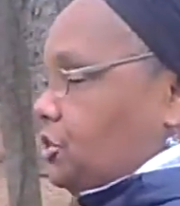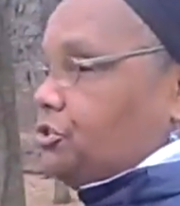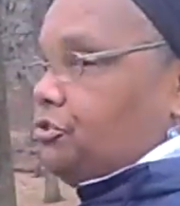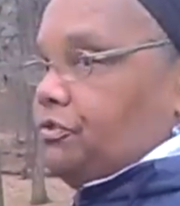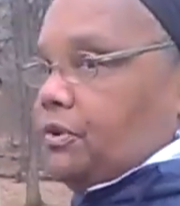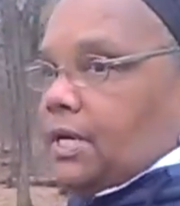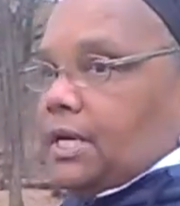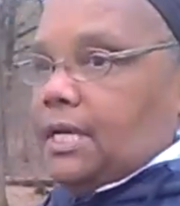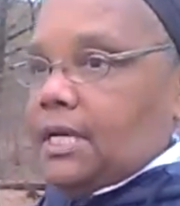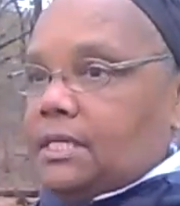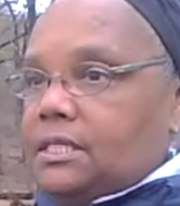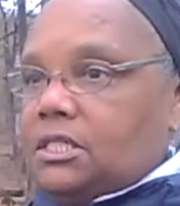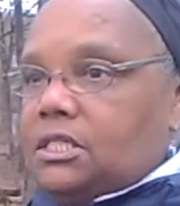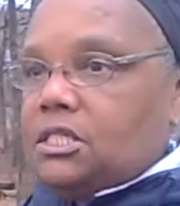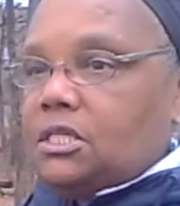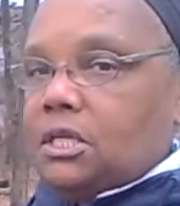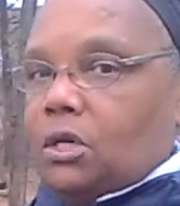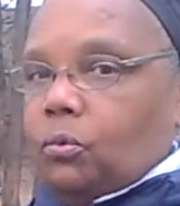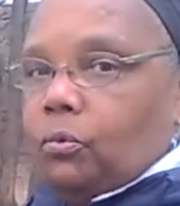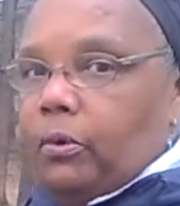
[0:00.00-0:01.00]

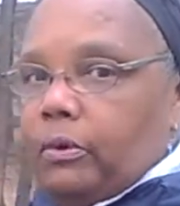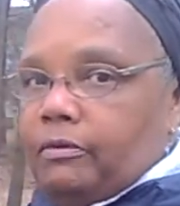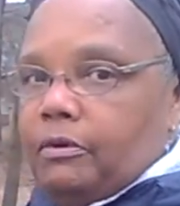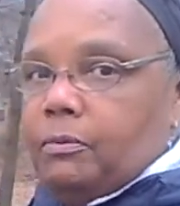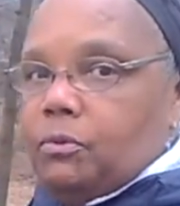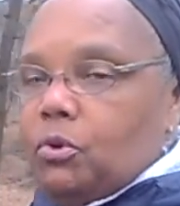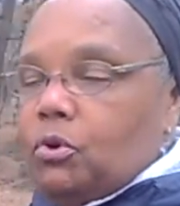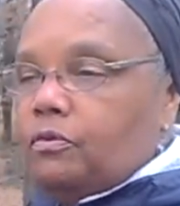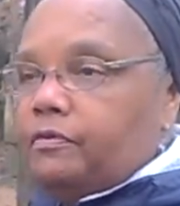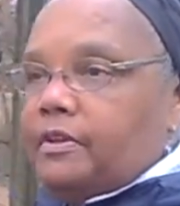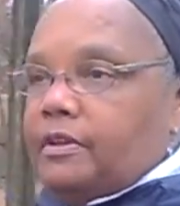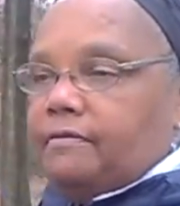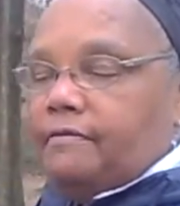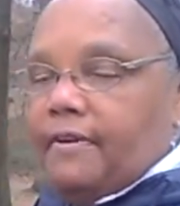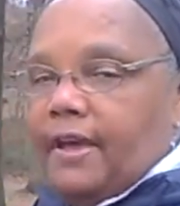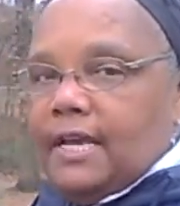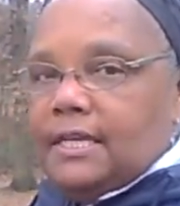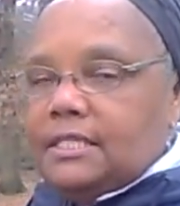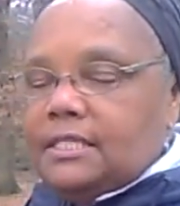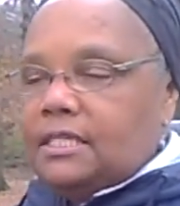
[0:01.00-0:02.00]
trees, we removed
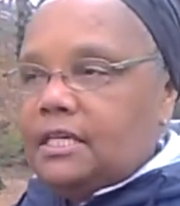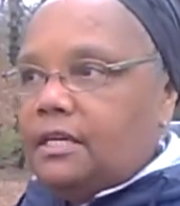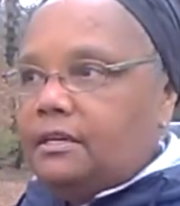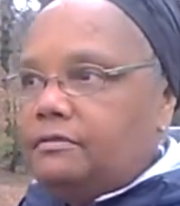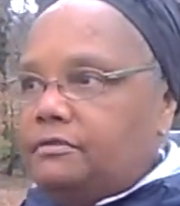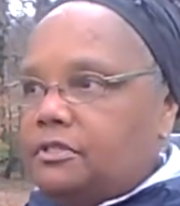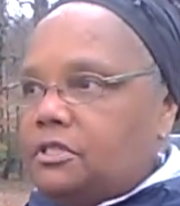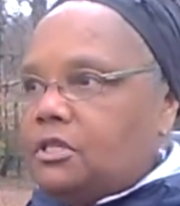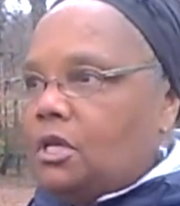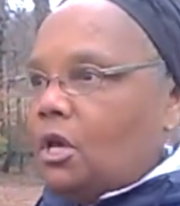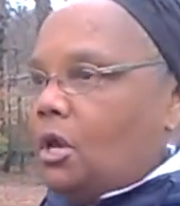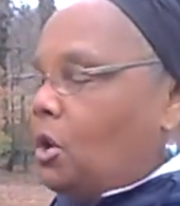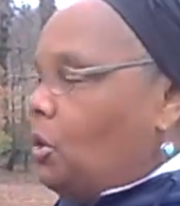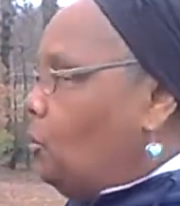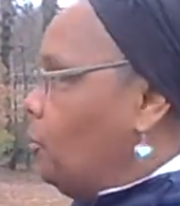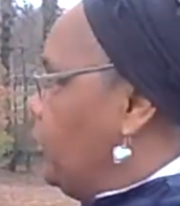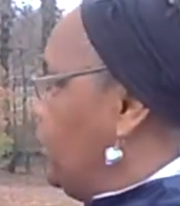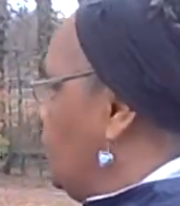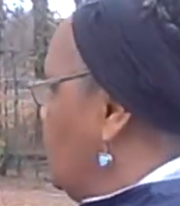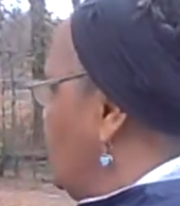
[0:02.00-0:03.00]
invasives, we